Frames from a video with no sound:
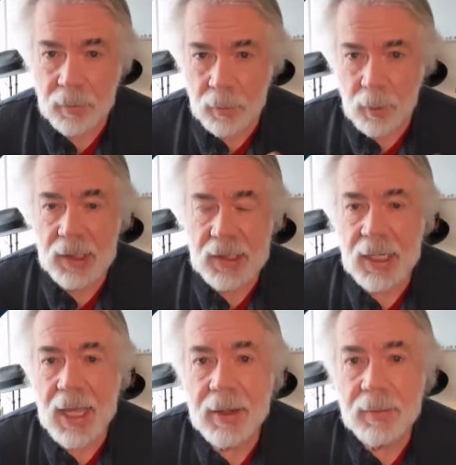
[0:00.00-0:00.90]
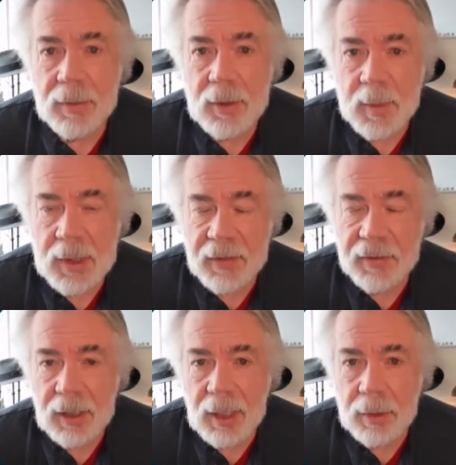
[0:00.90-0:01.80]
ones that I
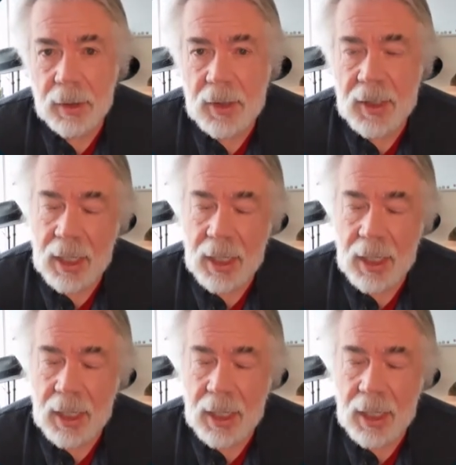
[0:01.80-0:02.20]
specifically produced,